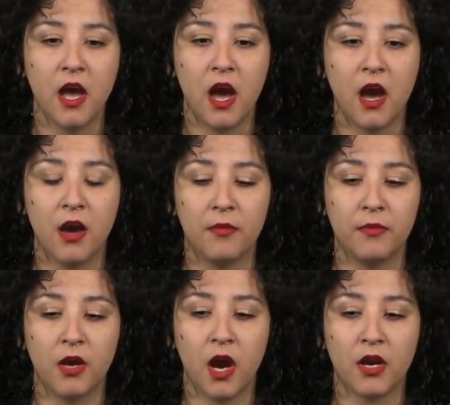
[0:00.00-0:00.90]
are
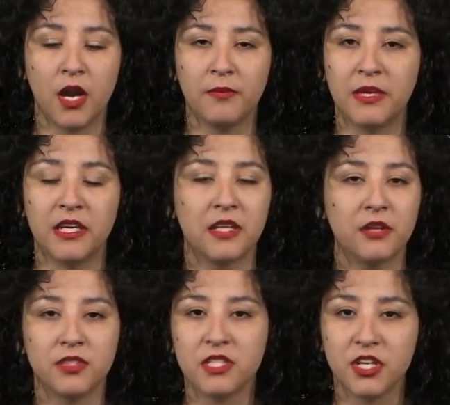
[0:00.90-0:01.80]
not being allowed
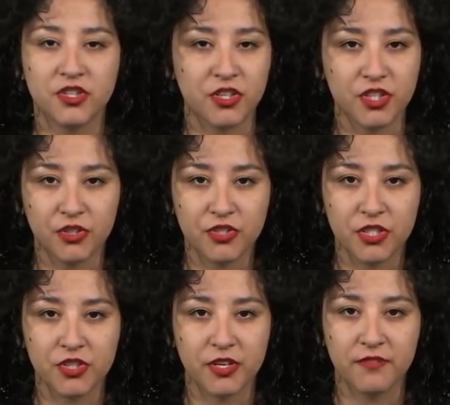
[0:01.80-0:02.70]
to touch their children
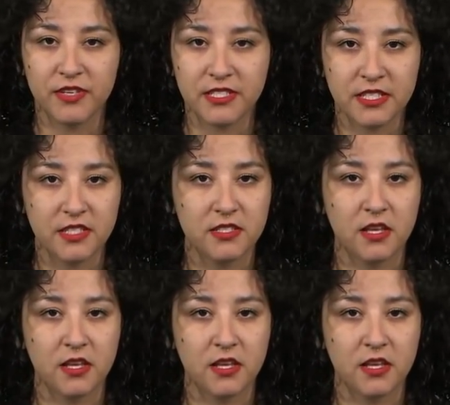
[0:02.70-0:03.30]
during visits.